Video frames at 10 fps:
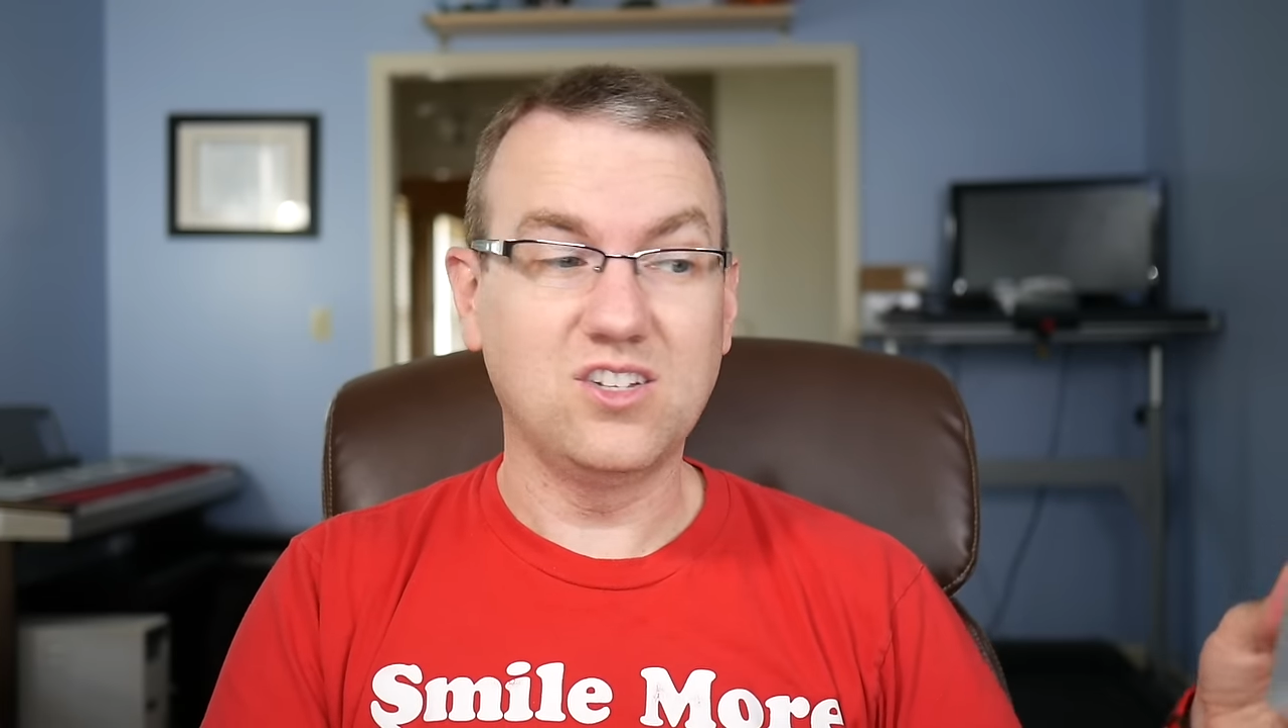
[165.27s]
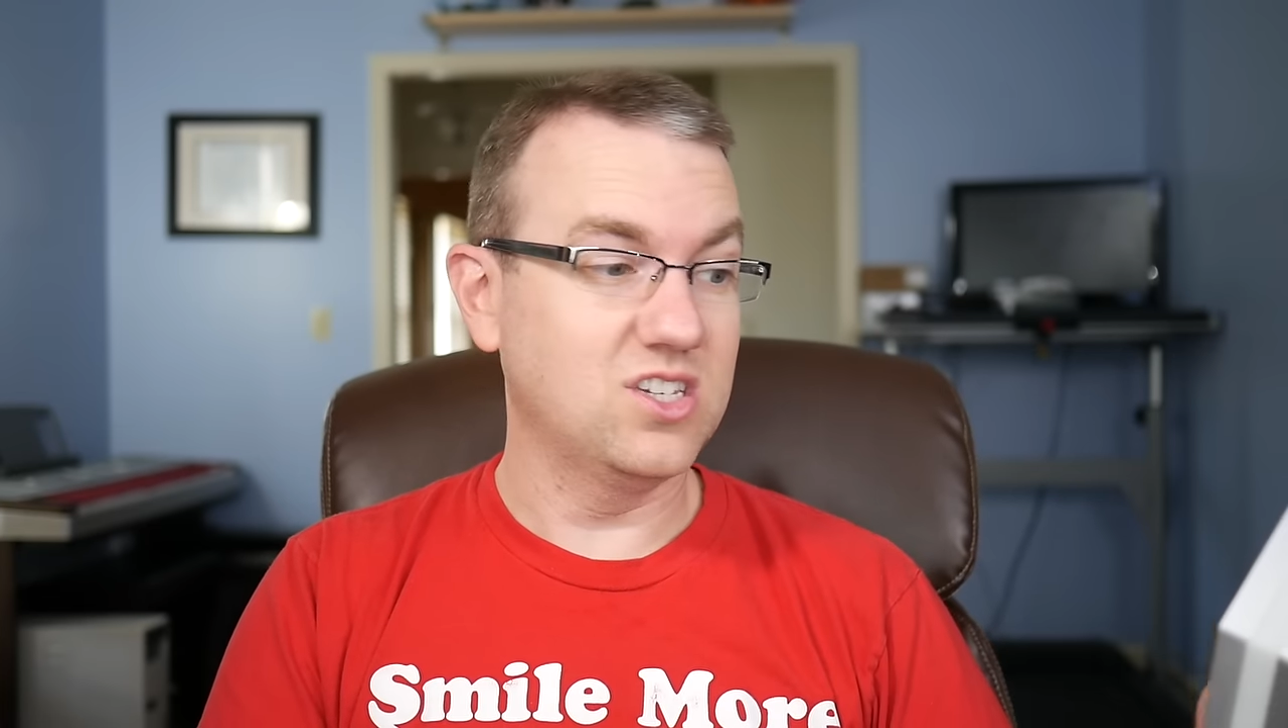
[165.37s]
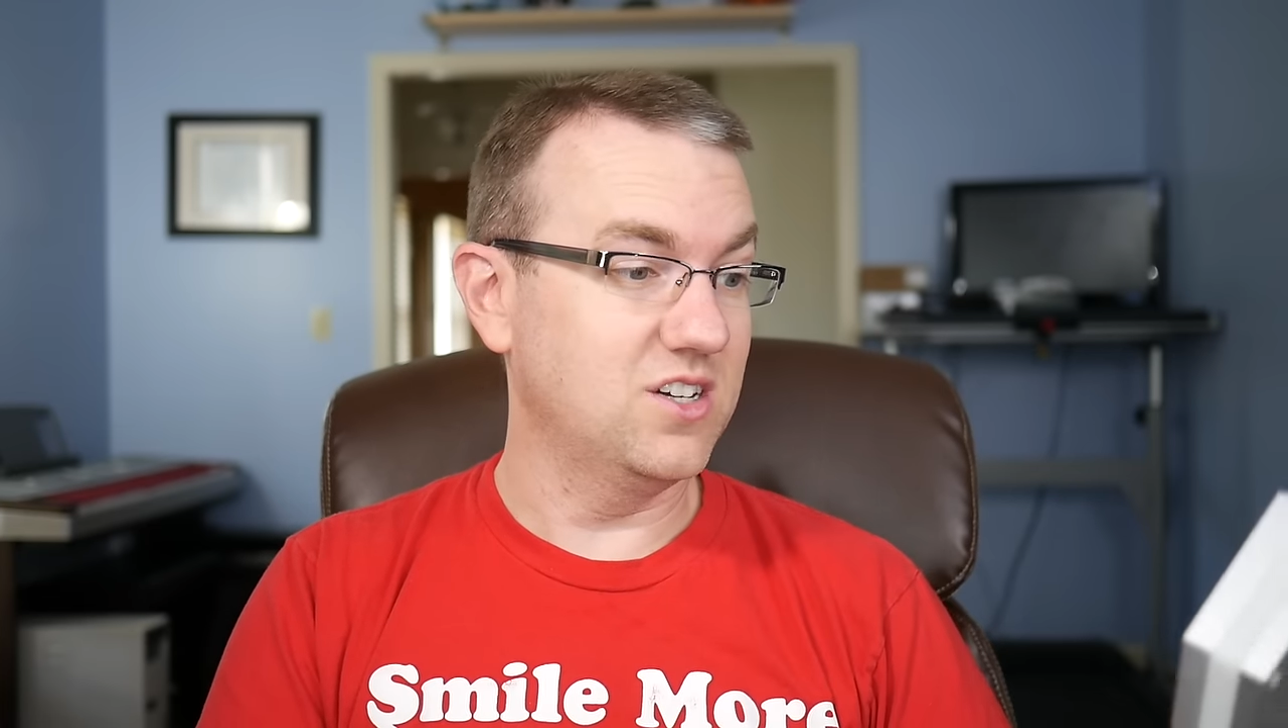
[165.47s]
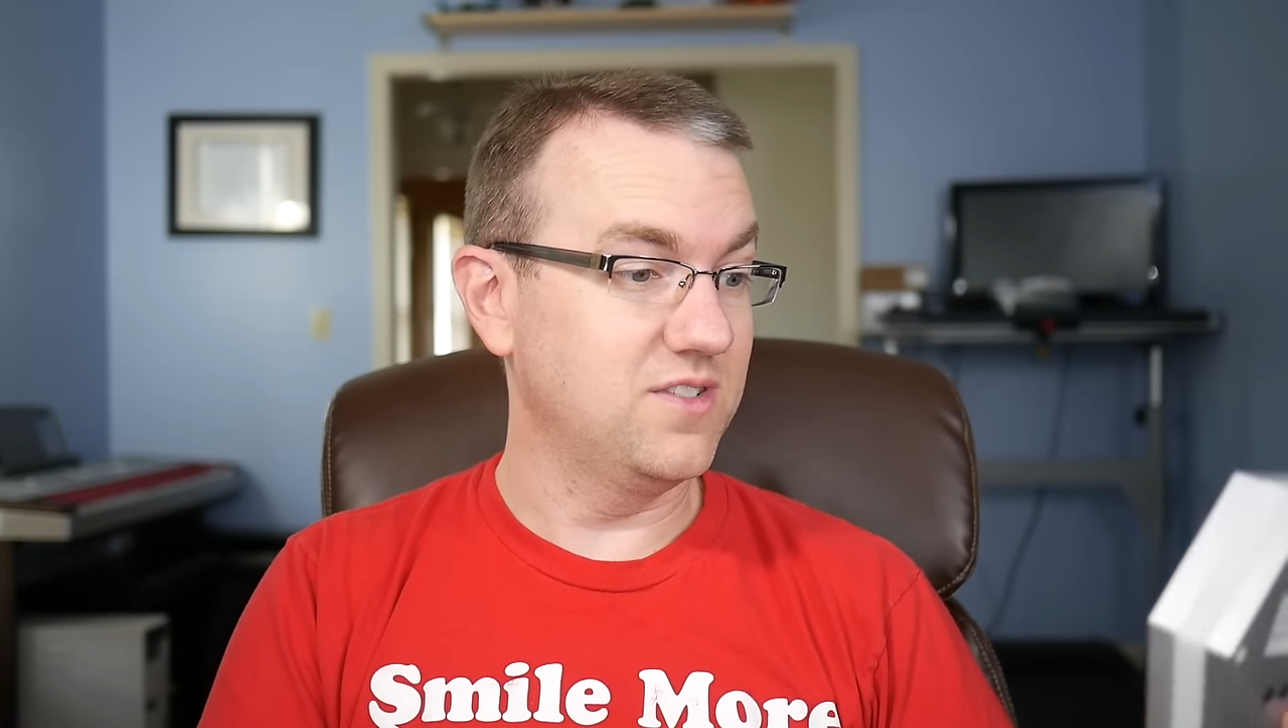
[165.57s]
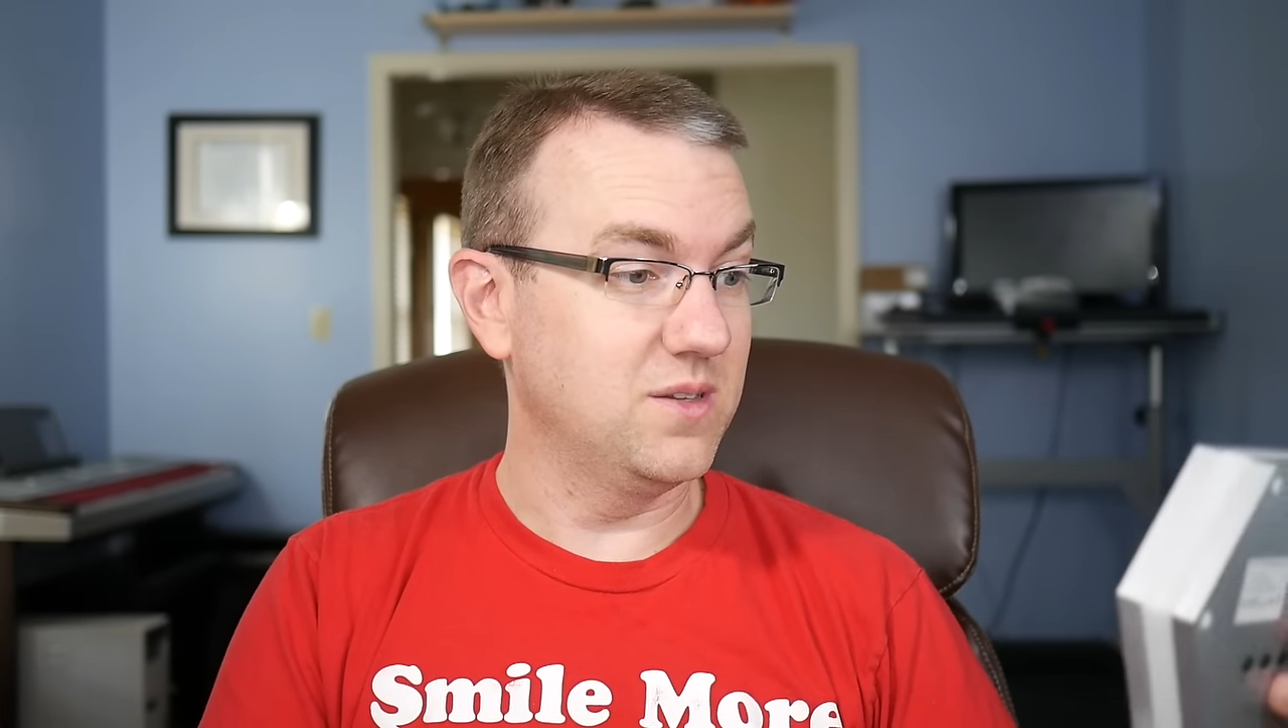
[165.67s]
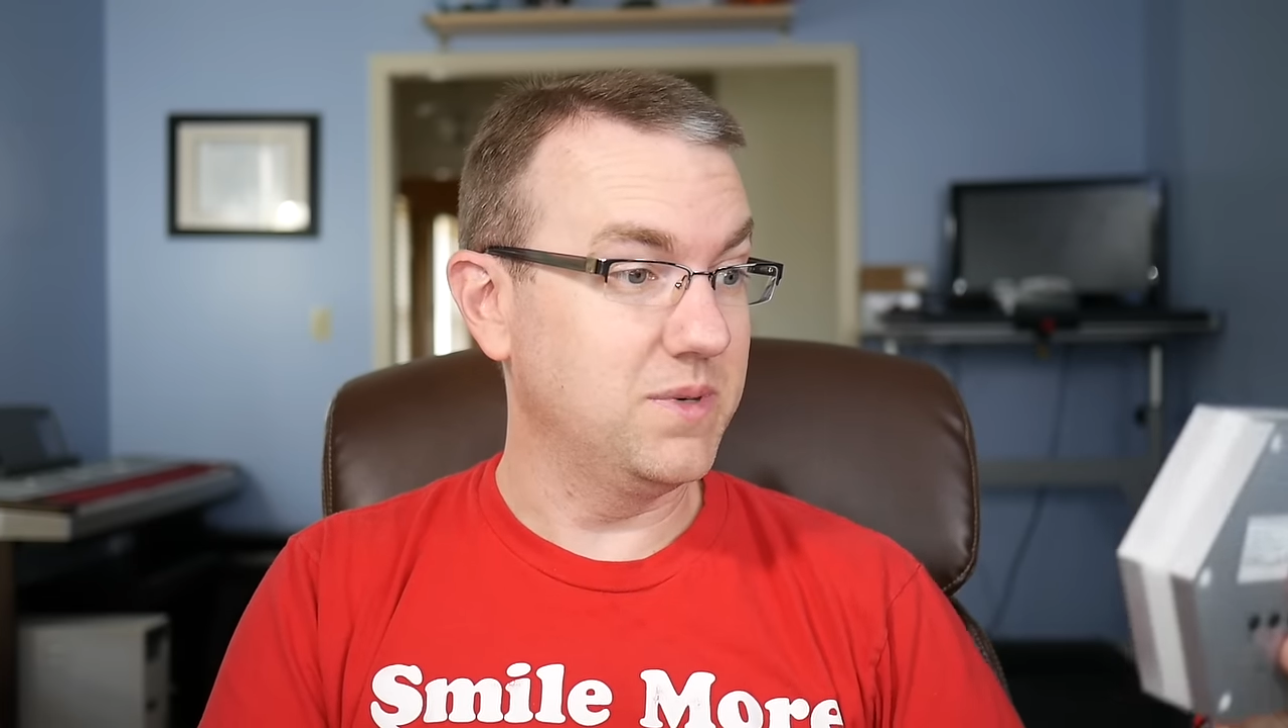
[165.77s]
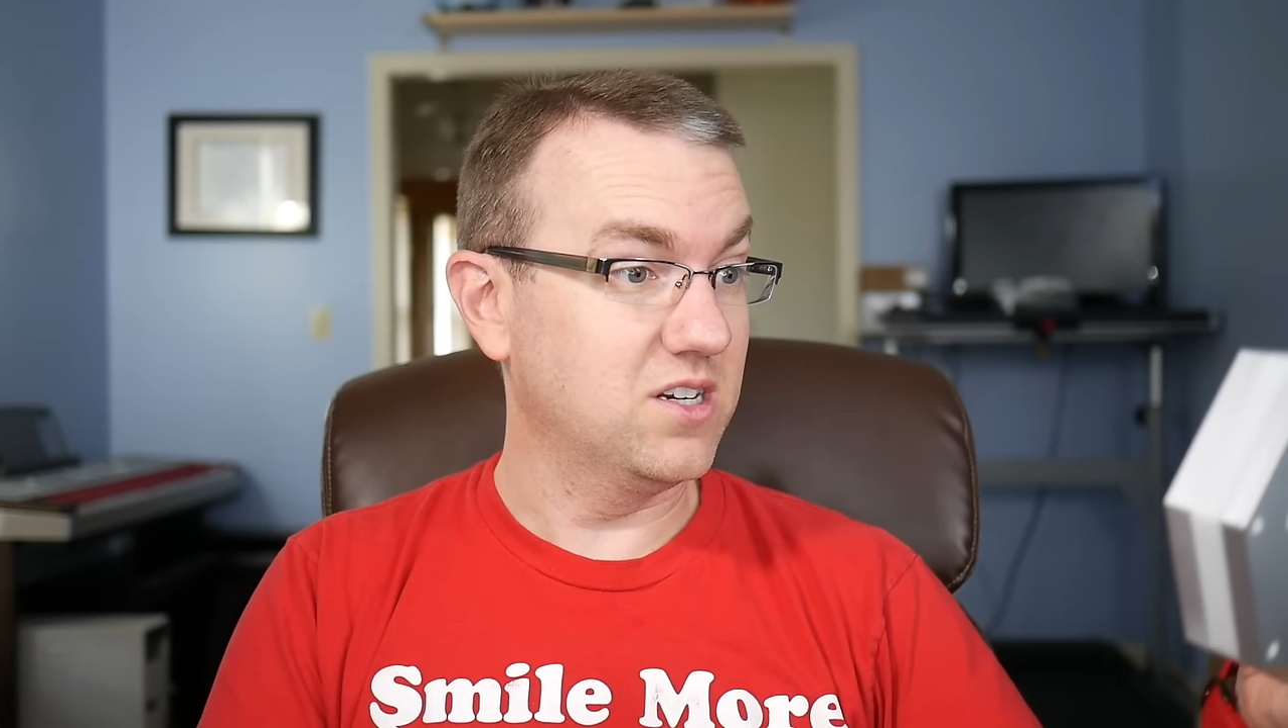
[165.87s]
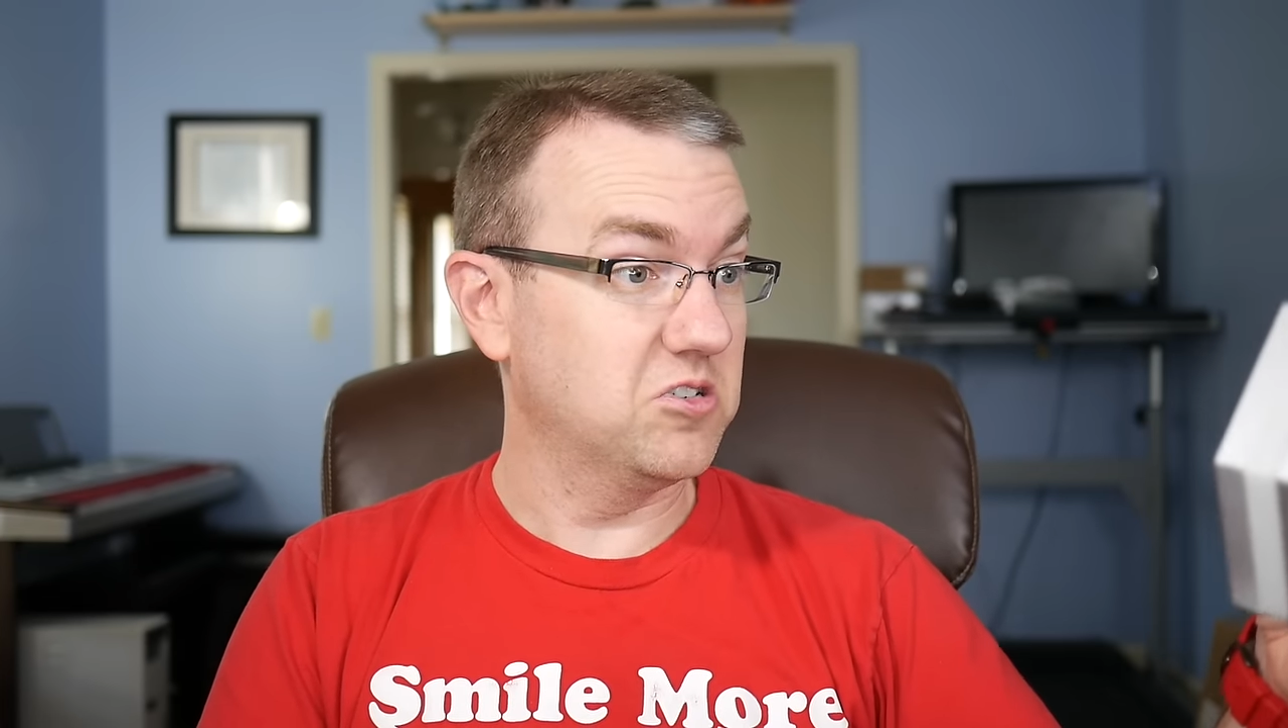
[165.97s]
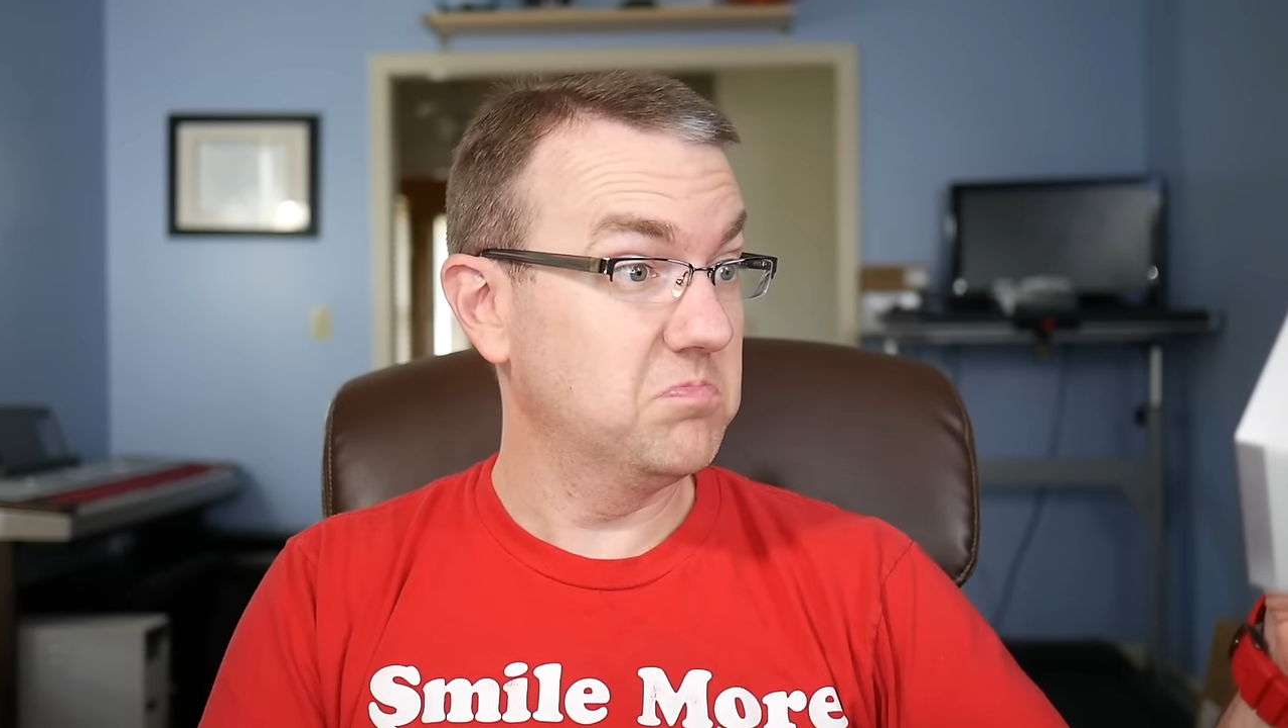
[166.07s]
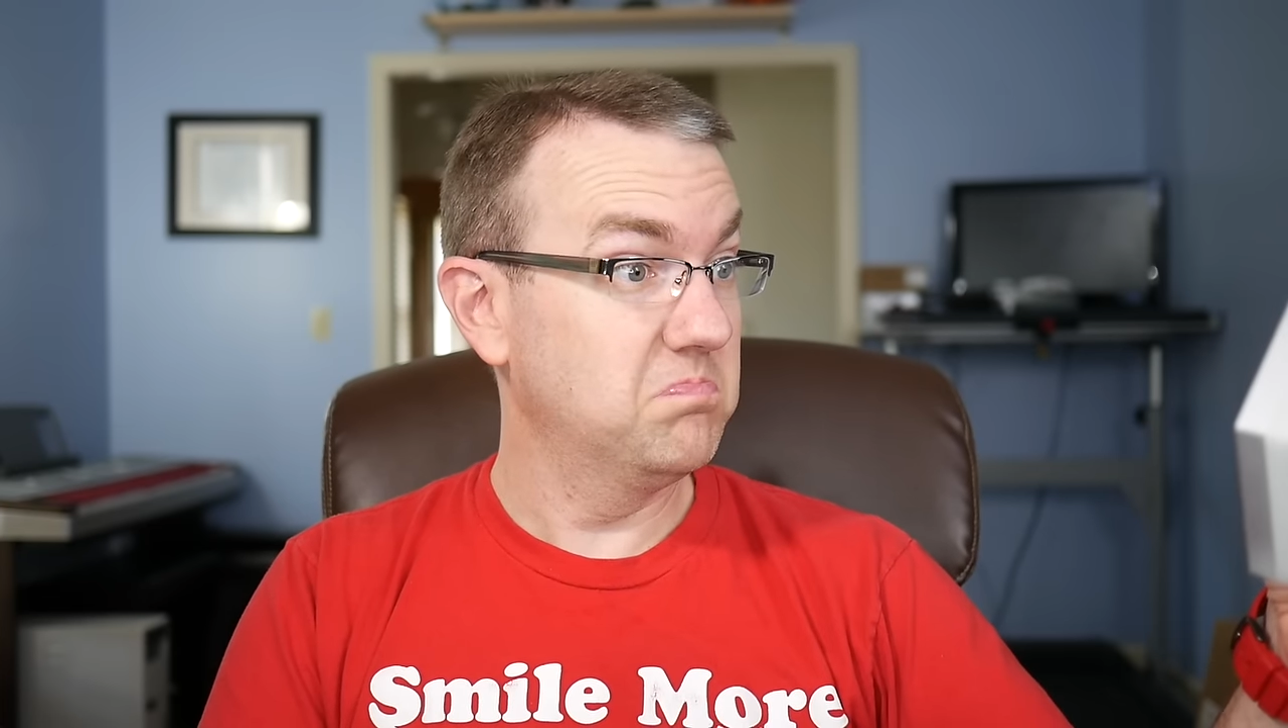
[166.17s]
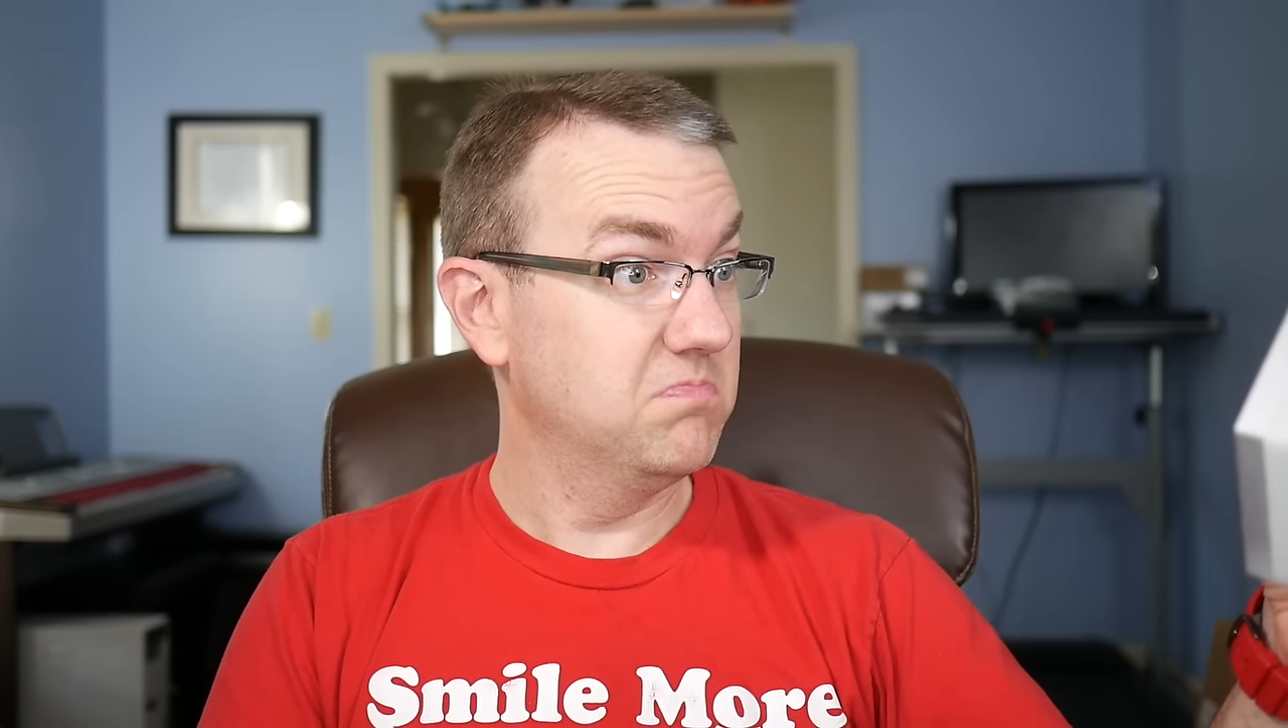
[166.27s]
yourself in the mirror,